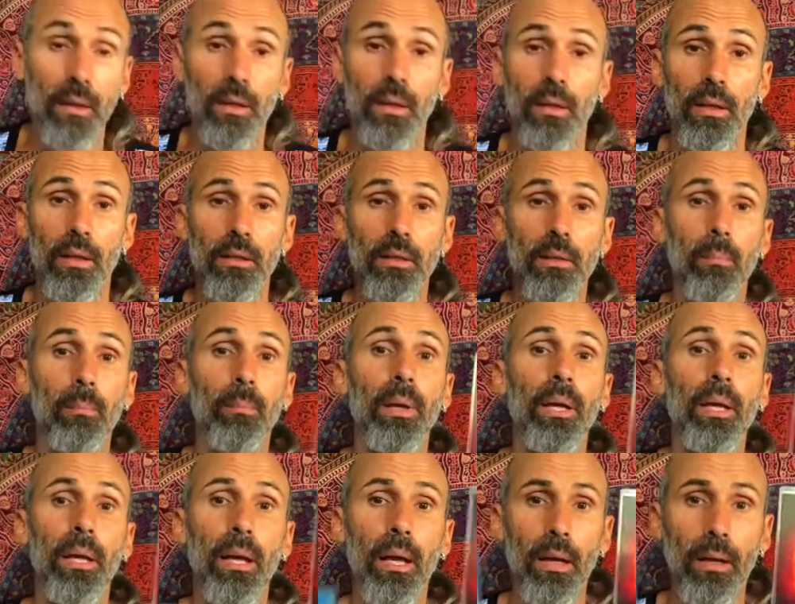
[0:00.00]
He's a
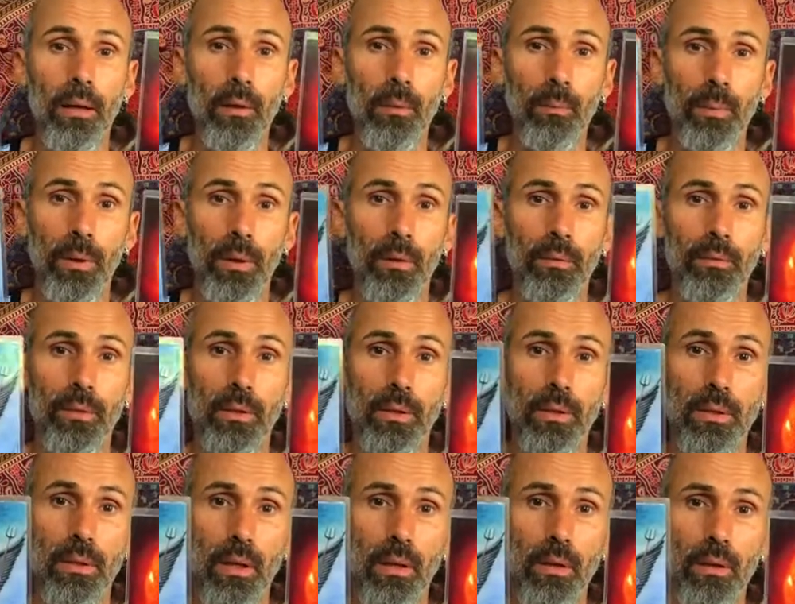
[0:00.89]
big enemy of the
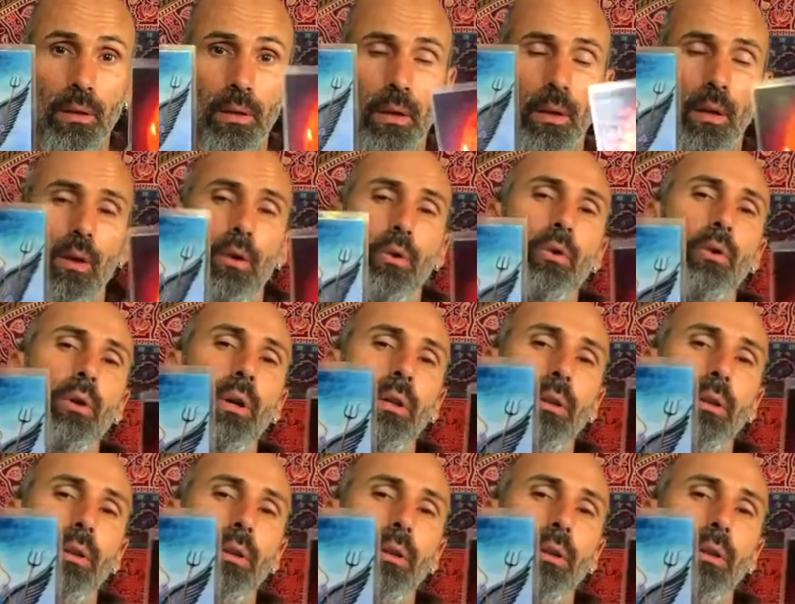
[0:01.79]
sun. Look